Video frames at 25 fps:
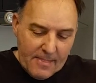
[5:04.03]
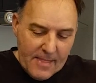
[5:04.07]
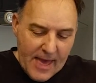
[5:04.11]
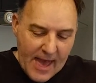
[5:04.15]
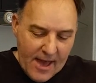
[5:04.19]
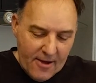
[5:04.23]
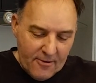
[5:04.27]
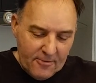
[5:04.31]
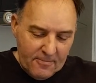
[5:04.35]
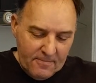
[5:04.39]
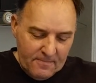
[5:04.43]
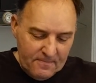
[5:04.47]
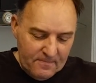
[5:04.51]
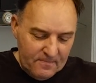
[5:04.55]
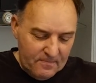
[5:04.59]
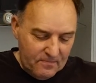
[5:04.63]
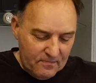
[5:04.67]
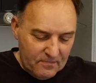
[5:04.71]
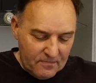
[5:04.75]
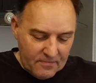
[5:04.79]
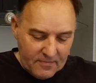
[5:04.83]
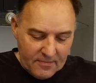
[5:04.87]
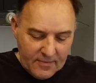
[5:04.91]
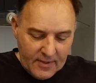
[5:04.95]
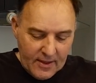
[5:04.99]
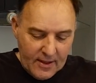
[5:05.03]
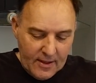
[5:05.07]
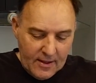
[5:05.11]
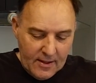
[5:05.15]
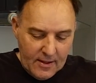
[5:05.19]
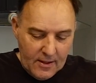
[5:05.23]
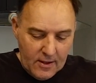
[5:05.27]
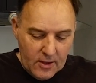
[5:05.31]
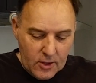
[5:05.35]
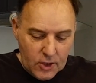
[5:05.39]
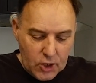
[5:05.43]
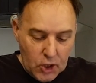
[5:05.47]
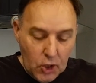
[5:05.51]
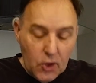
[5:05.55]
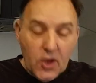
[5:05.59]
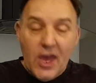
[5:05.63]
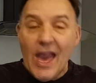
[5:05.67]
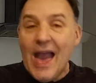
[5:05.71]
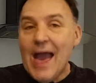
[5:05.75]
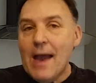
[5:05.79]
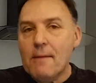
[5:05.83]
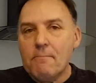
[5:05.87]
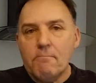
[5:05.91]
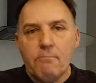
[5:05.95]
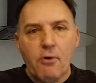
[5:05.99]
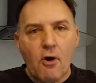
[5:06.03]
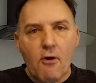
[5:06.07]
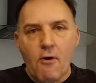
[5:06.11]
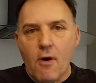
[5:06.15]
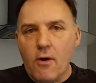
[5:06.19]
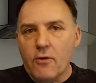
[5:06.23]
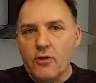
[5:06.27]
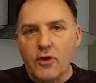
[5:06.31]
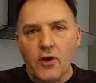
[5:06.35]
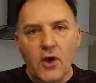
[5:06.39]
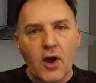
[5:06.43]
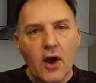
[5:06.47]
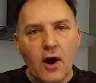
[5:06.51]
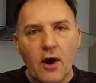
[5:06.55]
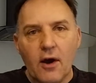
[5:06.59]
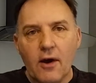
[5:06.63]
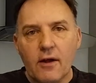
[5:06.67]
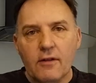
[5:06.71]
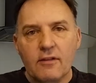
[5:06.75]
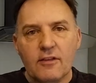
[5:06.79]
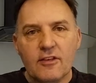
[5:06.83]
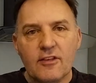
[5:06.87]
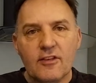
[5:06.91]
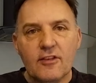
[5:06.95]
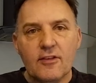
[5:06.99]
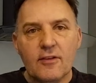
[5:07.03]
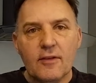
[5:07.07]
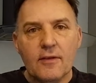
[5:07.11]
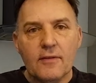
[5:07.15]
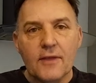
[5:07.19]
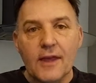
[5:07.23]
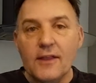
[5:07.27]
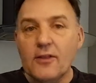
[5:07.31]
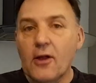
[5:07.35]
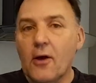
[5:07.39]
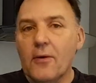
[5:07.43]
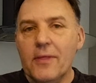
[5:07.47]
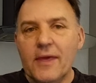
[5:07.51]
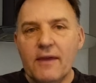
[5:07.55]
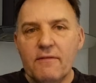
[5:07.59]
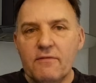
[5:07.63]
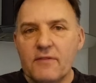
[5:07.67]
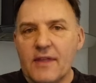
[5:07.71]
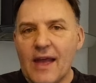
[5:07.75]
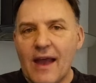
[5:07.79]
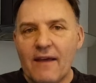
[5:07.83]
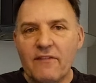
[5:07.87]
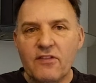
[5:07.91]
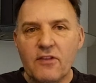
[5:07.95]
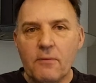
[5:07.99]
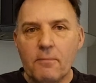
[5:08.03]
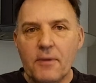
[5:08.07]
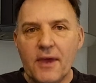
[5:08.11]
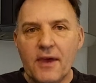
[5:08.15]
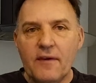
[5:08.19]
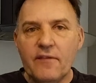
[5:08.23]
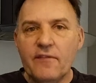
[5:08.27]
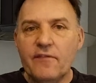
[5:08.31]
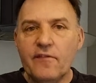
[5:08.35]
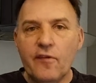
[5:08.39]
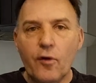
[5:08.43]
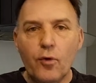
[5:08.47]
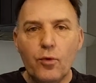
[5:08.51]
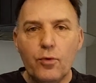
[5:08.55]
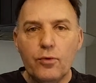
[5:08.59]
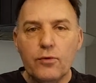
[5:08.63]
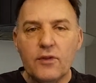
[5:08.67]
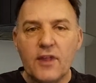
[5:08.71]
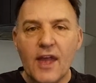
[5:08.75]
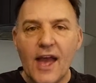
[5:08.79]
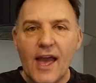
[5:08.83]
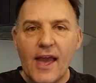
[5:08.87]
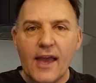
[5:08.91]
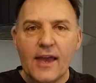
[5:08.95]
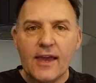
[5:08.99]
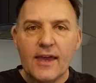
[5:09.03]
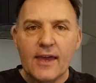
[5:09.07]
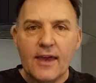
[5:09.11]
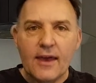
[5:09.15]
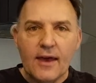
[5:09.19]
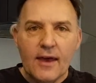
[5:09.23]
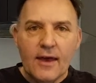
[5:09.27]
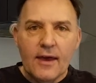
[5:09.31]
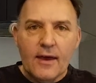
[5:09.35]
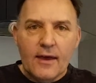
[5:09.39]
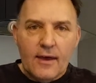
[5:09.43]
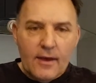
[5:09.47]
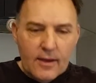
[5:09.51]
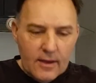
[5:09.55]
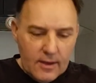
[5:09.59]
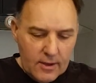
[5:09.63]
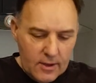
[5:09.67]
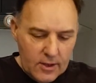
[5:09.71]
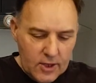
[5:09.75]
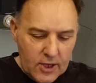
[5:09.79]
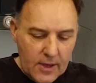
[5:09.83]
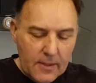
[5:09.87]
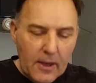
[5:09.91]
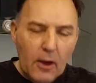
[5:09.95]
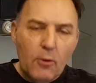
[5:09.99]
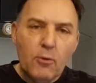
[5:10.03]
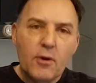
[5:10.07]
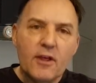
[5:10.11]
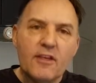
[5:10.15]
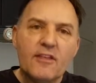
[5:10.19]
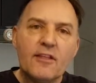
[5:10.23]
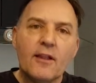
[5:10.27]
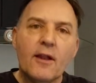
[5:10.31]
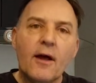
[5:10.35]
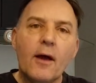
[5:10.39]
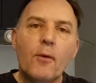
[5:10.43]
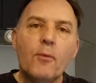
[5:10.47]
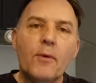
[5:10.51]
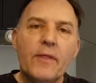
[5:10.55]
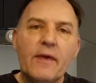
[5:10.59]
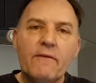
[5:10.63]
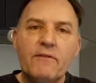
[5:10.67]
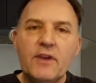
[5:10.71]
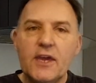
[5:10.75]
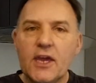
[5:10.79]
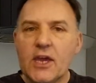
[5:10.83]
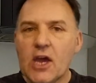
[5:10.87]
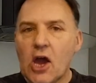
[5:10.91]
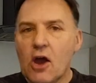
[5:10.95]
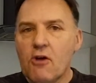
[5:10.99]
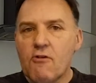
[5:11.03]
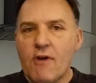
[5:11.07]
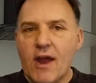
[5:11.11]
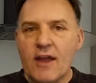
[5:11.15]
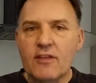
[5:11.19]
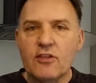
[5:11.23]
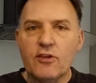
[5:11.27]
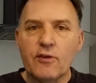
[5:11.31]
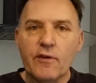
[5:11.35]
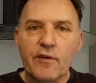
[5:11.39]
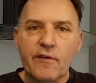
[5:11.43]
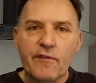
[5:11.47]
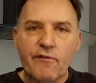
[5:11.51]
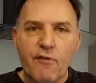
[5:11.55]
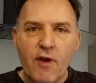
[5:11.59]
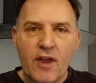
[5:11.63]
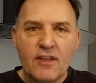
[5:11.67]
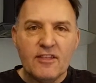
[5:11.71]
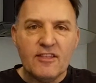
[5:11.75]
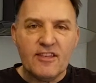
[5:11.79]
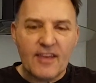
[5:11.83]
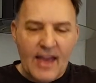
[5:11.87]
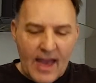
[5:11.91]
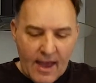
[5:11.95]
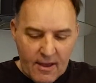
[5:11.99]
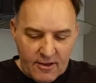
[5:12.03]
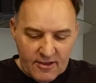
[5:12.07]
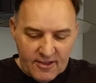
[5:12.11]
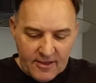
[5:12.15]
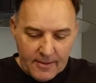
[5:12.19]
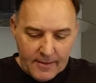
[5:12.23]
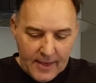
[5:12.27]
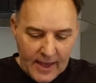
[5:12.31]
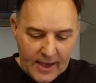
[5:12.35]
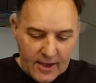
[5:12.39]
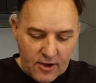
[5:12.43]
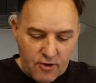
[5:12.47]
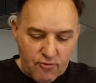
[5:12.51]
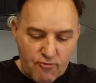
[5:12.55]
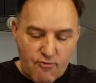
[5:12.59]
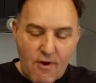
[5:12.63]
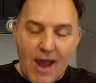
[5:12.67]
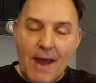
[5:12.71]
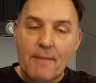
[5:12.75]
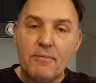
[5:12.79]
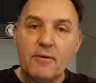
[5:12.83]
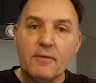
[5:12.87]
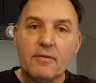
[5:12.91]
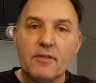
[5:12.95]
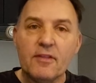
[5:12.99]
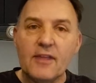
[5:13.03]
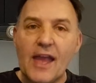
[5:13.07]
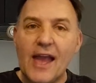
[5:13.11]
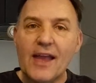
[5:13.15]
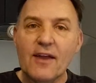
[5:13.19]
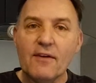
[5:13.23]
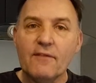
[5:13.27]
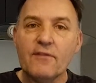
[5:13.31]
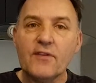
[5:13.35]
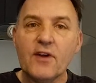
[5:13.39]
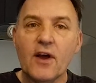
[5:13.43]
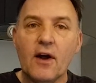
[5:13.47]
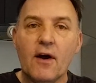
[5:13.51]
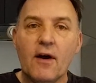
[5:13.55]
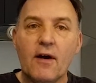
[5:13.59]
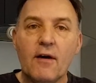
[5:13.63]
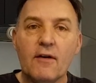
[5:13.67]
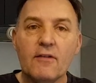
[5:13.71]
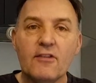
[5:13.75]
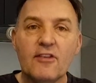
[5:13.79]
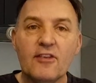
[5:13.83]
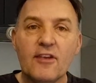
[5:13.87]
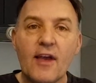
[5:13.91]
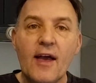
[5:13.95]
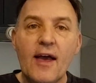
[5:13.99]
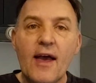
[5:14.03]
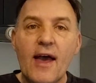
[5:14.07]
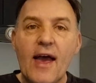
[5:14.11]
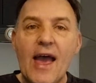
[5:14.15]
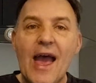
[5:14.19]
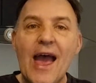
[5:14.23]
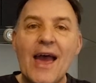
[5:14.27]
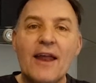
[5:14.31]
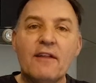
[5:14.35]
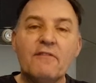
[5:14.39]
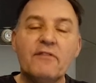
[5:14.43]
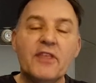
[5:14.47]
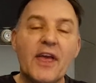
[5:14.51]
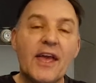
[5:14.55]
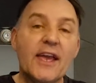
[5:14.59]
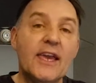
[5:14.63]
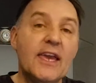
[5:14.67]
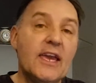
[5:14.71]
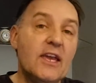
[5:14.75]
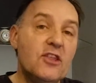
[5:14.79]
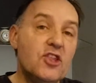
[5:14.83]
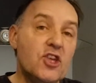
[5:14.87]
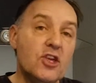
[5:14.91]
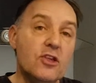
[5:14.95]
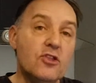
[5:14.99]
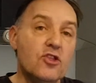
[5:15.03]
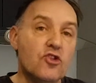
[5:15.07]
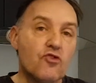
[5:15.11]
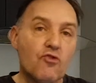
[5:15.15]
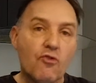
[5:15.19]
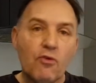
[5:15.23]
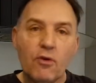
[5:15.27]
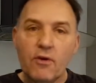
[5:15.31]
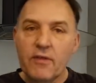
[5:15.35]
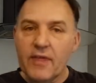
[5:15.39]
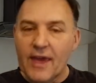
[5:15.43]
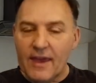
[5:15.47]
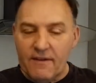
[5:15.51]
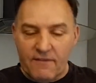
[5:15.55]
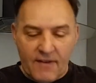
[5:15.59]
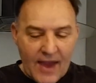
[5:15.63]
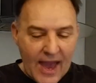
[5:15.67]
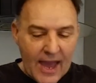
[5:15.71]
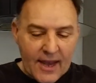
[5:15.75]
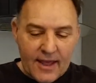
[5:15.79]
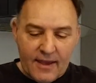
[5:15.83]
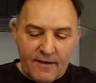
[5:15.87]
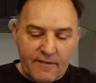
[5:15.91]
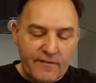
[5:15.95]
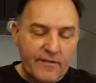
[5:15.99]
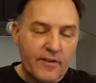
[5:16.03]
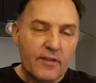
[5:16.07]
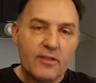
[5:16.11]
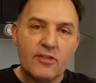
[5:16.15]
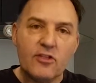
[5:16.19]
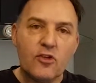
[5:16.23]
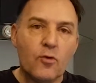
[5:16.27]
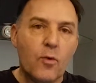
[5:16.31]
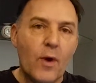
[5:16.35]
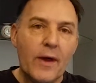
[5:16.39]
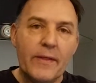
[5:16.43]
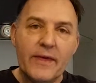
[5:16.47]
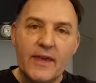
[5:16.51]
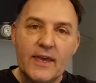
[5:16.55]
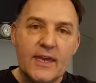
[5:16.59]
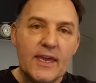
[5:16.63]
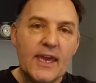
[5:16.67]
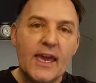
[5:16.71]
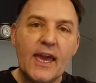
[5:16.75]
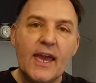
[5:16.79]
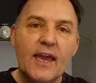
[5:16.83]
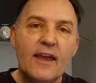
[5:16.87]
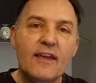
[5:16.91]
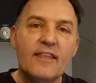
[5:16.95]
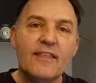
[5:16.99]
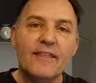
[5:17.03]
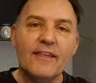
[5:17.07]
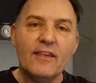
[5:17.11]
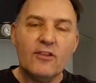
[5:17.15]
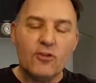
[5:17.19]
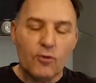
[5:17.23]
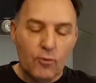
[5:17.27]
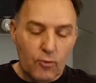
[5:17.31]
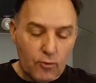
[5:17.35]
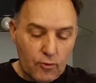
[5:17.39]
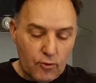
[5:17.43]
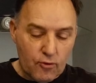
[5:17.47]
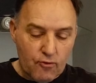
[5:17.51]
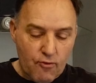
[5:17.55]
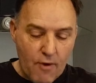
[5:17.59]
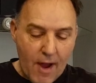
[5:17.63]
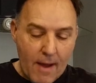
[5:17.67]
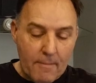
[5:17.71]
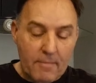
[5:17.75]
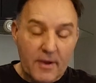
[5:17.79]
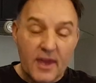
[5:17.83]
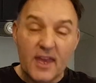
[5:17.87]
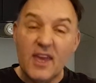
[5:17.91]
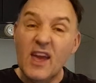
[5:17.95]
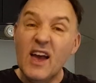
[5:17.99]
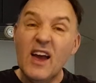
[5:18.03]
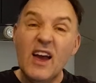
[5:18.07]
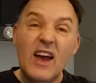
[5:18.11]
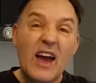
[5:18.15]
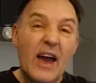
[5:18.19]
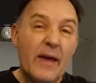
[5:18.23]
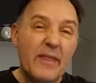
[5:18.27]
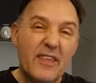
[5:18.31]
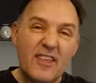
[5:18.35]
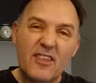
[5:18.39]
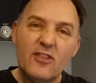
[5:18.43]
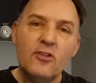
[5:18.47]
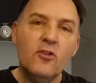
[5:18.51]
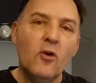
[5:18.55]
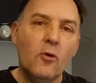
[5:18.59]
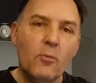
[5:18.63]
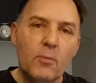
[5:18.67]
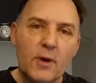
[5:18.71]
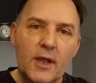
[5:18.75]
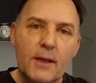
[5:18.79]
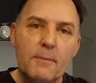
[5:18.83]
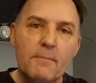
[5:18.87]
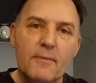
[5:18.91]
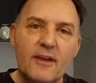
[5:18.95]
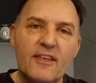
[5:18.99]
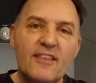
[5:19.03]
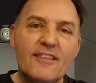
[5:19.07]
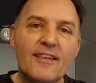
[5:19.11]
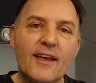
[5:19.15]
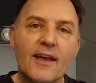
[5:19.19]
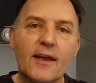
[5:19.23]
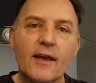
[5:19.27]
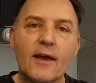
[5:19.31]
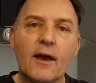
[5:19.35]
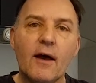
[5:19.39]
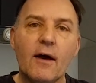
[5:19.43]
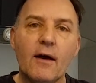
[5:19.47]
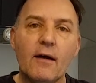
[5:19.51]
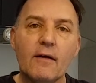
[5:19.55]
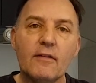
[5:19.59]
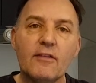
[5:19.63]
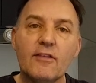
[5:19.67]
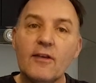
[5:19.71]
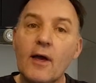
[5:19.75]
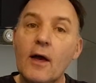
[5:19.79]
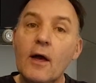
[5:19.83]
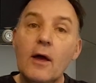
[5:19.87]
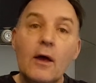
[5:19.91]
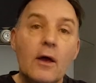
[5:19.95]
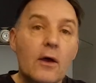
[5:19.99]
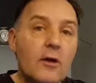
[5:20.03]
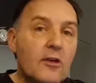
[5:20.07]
Now, You can borrow the cards. They don't even have to be a full deck. You know what it's like whenever you go around to a friend's house and they grab a deck of cards out of their kitchen drawer. They've had it for 20 years and it's all grubby and it's normally missing cards.